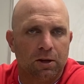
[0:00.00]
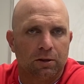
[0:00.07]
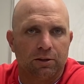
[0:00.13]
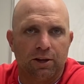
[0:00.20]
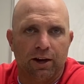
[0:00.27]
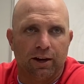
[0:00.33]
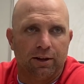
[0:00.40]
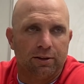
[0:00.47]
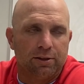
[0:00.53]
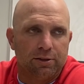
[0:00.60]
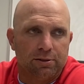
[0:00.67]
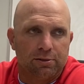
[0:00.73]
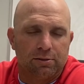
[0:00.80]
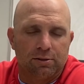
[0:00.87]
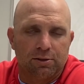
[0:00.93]
Yeah,
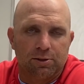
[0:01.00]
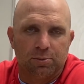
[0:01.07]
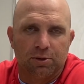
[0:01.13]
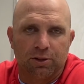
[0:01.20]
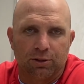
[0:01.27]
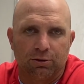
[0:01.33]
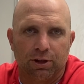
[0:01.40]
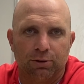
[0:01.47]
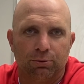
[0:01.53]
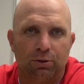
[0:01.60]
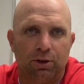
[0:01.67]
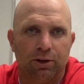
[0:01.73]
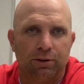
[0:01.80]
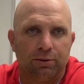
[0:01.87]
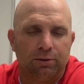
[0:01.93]
it's it's been a great
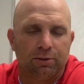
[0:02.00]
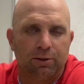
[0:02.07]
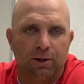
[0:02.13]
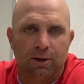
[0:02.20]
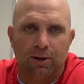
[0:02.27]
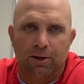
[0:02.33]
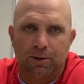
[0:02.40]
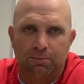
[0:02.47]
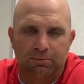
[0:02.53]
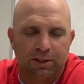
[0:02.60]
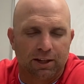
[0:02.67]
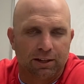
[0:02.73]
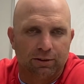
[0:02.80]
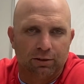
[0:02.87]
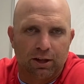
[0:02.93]
run. Um,
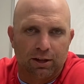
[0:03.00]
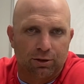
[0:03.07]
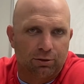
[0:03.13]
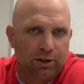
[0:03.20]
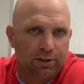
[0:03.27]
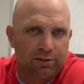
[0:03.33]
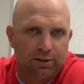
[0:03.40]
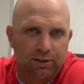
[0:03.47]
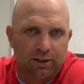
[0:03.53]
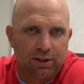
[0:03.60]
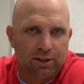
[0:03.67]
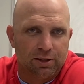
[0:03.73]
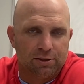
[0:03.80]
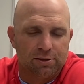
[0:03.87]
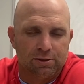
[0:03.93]
Got to give a lot of credit to the
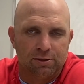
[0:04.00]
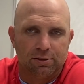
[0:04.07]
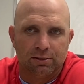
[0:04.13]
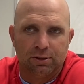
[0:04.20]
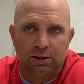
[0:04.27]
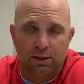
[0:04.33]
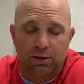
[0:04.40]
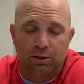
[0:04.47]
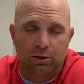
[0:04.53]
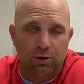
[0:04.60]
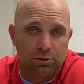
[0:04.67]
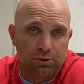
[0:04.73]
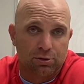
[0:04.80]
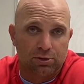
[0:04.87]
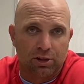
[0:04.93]
kids and, and our
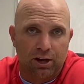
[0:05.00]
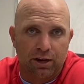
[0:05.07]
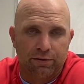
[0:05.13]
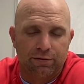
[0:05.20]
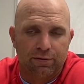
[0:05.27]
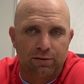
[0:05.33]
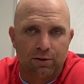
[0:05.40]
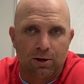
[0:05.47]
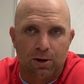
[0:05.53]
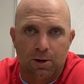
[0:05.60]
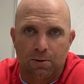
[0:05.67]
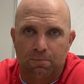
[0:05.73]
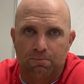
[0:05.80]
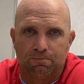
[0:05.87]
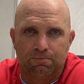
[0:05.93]
coaching staff
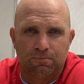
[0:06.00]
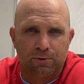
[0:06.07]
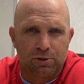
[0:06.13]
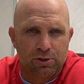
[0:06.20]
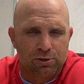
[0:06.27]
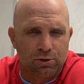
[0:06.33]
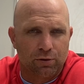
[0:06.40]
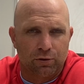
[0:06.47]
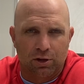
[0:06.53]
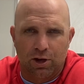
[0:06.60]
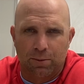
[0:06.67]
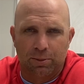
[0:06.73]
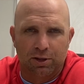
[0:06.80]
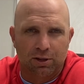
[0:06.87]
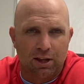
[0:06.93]
um, for just
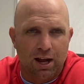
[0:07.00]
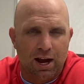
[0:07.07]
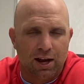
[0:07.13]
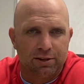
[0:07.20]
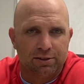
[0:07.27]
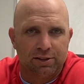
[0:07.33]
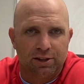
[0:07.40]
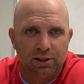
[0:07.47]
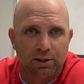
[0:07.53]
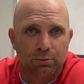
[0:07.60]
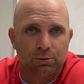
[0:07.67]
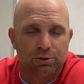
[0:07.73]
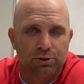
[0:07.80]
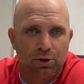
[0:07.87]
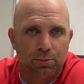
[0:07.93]
overcoming a lot and dealing
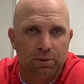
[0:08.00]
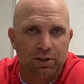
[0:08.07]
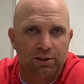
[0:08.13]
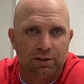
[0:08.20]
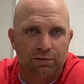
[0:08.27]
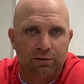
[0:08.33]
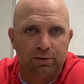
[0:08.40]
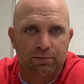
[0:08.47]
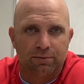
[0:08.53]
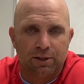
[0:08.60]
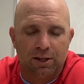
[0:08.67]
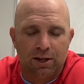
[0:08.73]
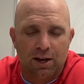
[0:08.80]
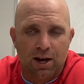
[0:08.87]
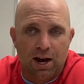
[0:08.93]
with so many different
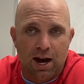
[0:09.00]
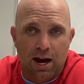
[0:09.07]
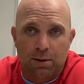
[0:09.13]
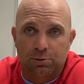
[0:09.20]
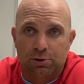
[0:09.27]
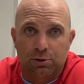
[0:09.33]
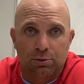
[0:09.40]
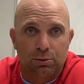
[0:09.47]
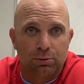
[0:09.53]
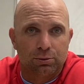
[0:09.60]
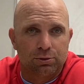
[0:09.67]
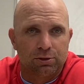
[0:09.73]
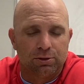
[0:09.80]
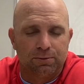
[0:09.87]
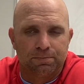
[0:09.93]

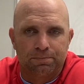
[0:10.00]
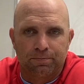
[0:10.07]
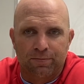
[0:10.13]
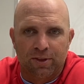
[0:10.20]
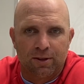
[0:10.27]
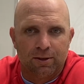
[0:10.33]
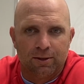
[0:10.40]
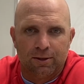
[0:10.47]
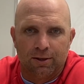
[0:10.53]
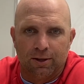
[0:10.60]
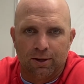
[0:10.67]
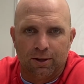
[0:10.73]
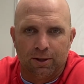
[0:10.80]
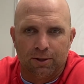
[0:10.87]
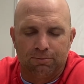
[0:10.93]
obstacles. And
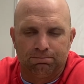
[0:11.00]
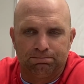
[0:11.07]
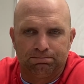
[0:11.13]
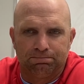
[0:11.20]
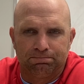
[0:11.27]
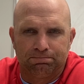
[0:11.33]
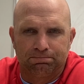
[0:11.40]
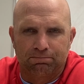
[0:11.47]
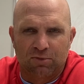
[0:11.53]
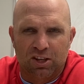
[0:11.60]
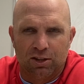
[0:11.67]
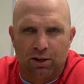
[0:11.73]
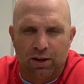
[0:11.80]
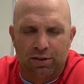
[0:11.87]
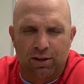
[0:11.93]
um,
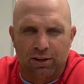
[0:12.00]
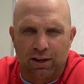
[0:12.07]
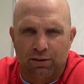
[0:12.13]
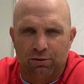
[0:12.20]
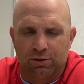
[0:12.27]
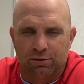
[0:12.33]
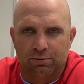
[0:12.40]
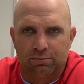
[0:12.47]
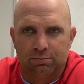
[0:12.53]
you know, I think every